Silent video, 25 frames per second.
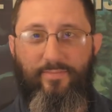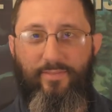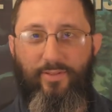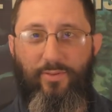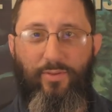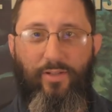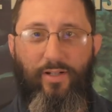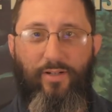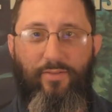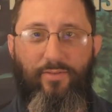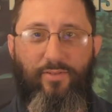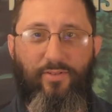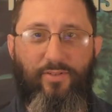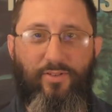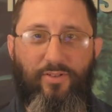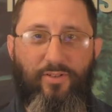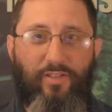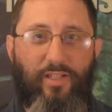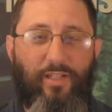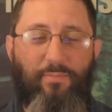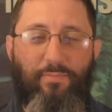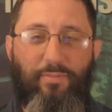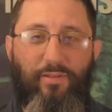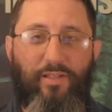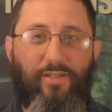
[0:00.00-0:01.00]
you know, whatever.
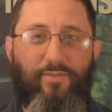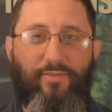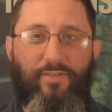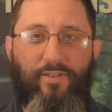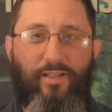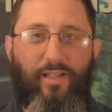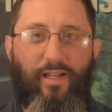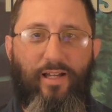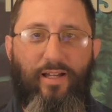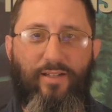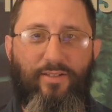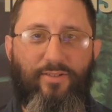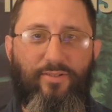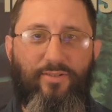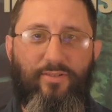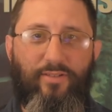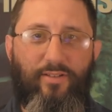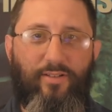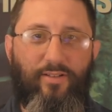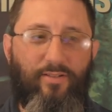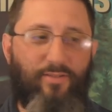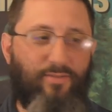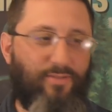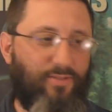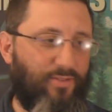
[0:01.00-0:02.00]
Just keep believing the lies.
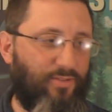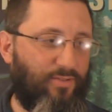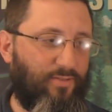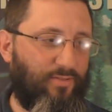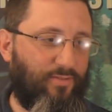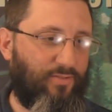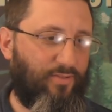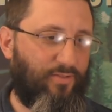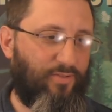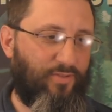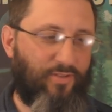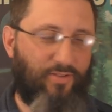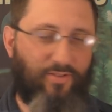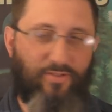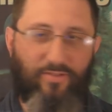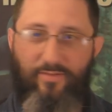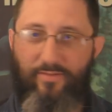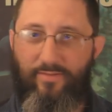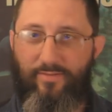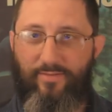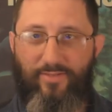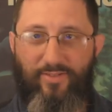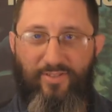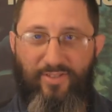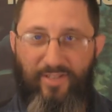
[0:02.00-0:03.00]
You know, just just
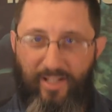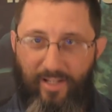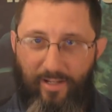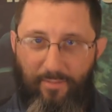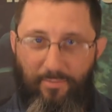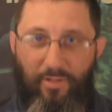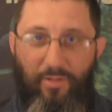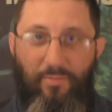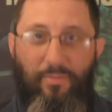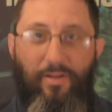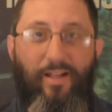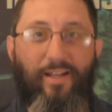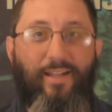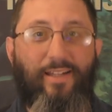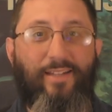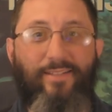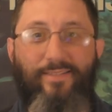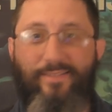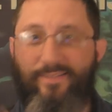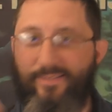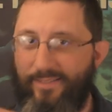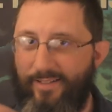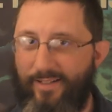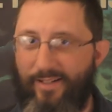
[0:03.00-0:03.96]
send them your money.